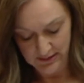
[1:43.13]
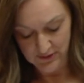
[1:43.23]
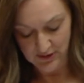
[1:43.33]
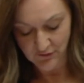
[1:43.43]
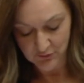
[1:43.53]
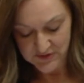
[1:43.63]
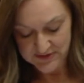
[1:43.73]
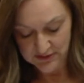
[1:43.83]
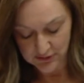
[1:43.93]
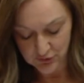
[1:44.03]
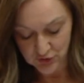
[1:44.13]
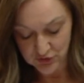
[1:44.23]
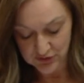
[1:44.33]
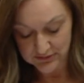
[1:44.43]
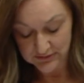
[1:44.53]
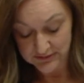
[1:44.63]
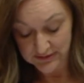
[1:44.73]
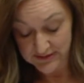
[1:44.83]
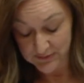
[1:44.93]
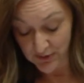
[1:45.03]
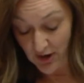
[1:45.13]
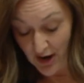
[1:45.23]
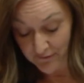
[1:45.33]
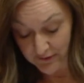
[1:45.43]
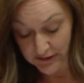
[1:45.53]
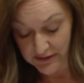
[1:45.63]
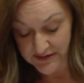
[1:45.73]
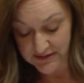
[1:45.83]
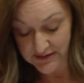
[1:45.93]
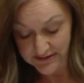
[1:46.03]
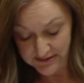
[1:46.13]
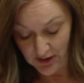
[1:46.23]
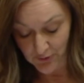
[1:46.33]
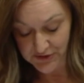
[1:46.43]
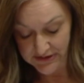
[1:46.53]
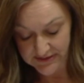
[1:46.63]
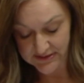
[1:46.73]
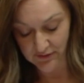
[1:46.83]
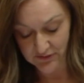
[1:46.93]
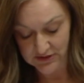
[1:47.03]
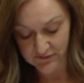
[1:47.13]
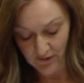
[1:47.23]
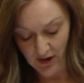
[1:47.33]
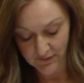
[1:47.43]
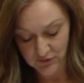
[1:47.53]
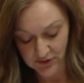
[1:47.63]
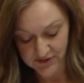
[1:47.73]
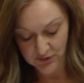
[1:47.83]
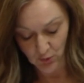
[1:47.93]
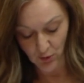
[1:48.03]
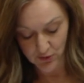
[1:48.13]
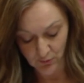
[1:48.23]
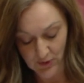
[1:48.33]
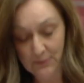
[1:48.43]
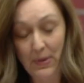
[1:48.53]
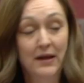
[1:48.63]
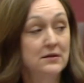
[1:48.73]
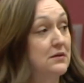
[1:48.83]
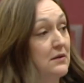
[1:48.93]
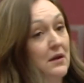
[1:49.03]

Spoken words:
The government's solution is what I feel is an insulting $75 a quarter rebate